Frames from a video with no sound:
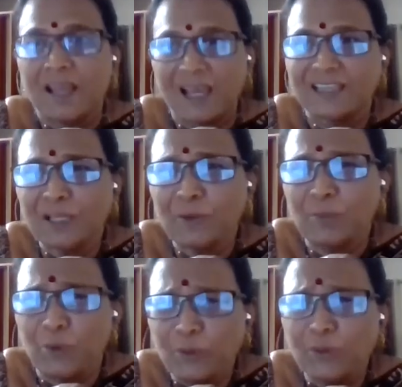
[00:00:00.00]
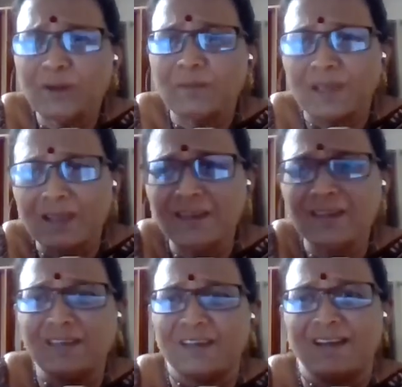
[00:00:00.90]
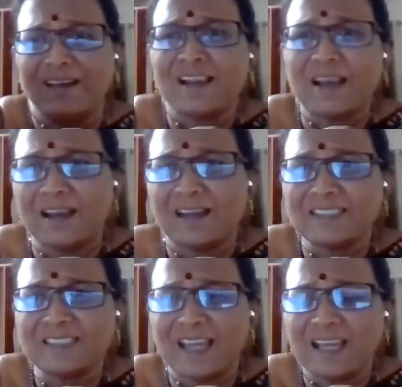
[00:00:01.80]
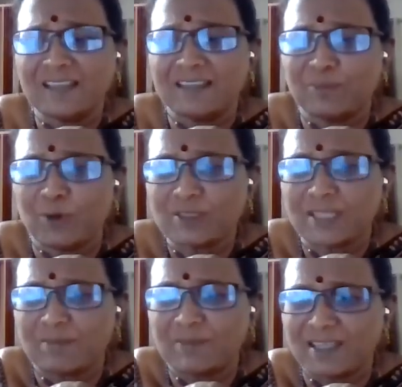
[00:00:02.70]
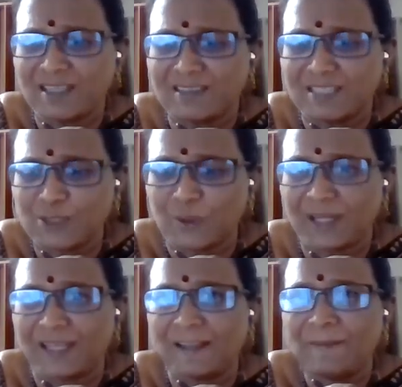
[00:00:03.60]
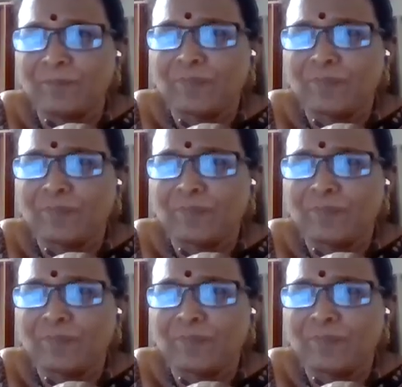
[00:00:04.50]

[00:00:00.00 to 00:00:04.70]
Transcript: I think many chat box I'm getting this only,